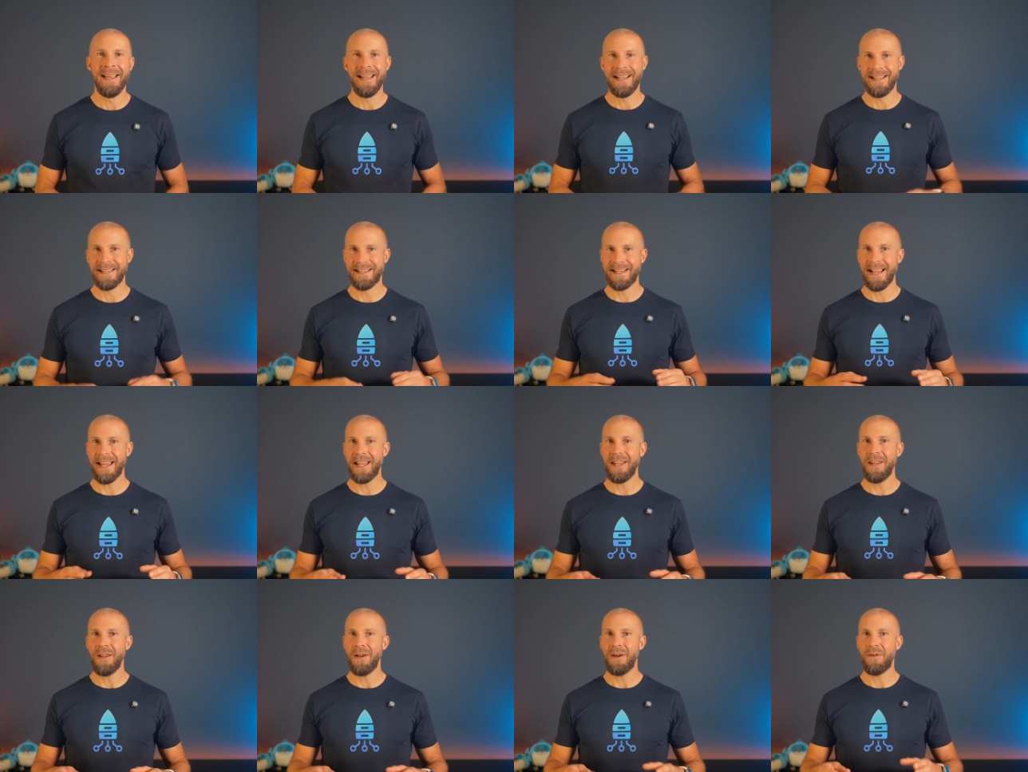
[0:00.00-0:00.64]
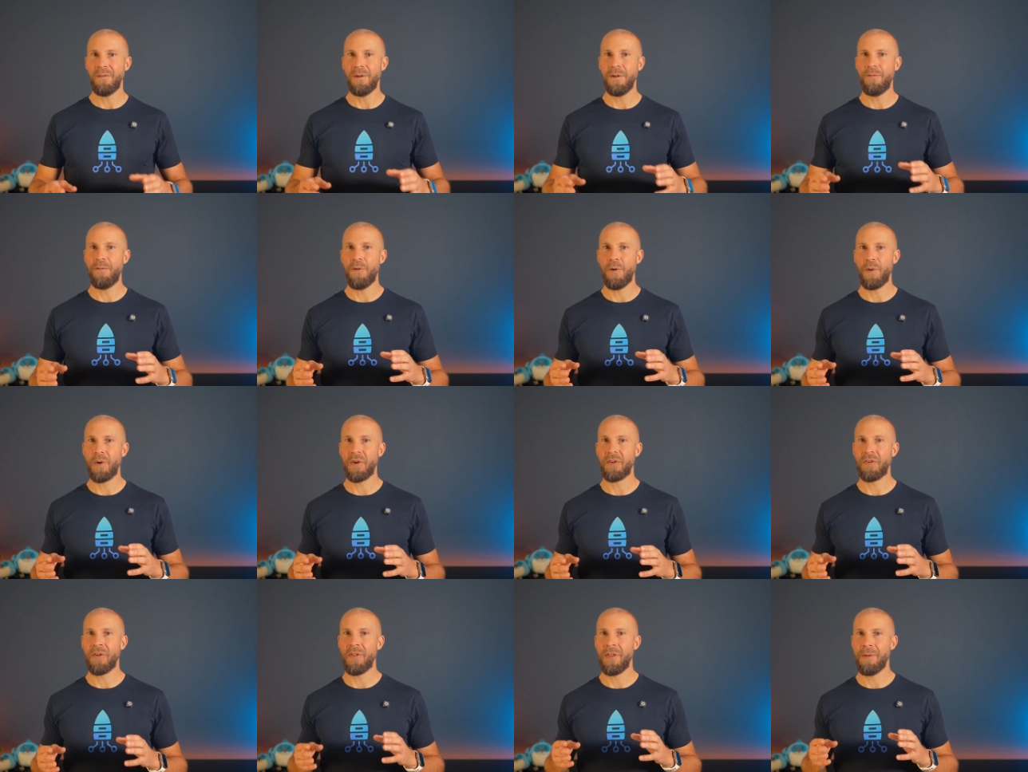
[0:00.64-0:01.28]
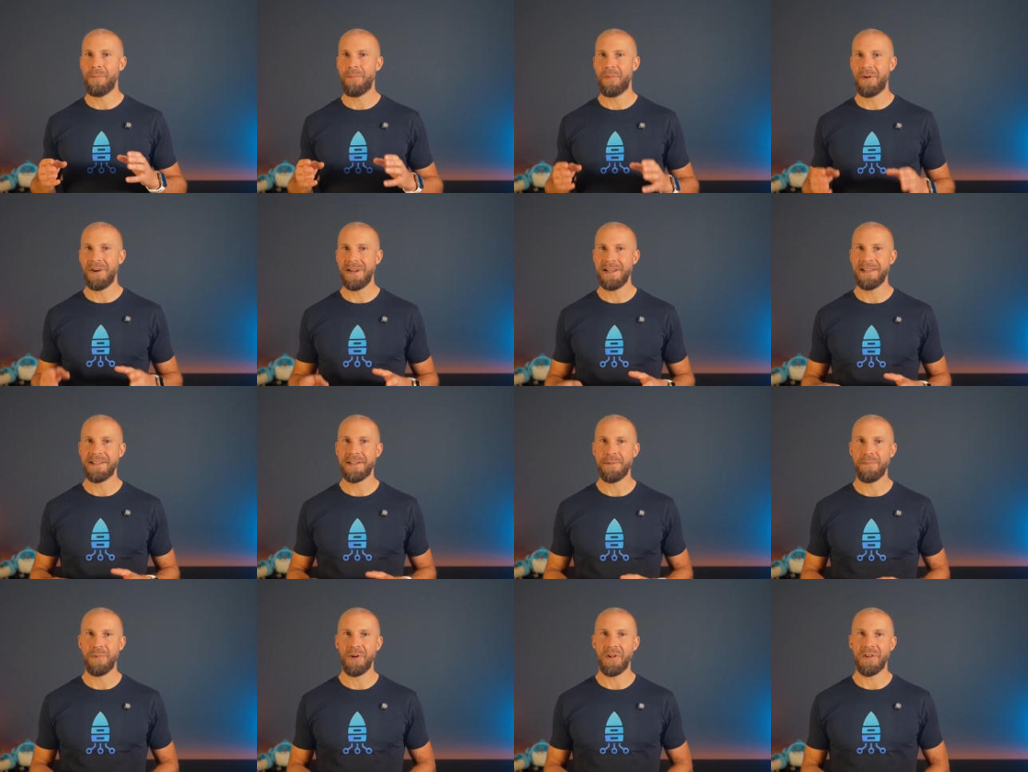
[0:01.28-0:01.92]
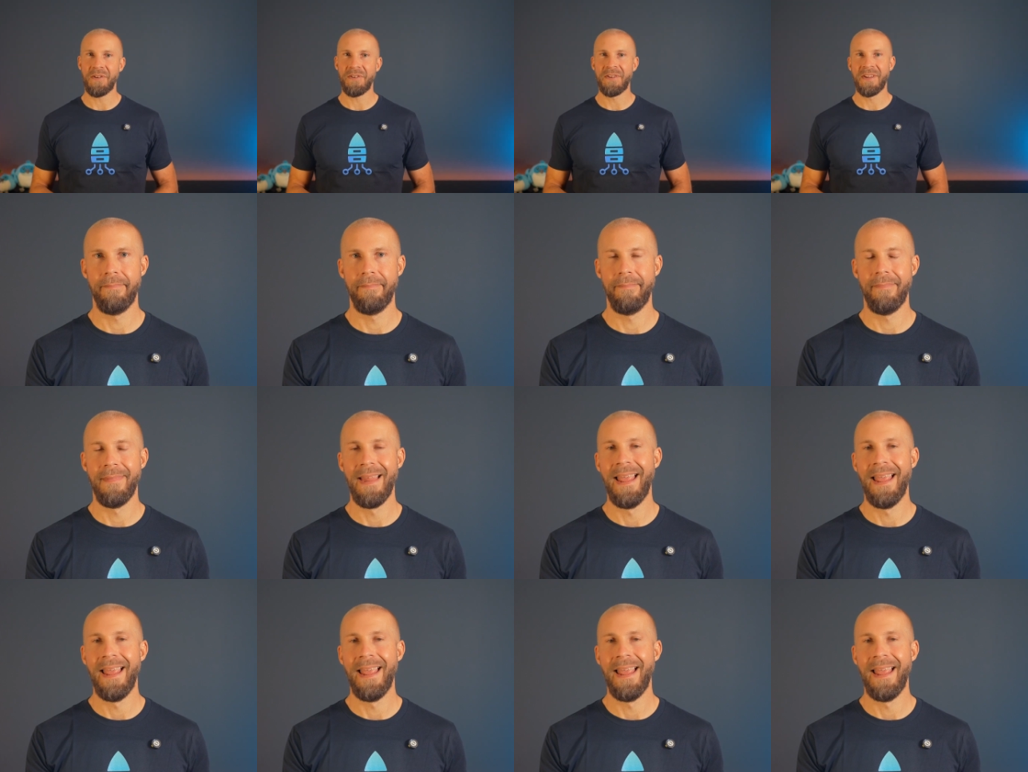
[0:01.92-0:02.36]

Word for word: Instead, we'll focus on the principles.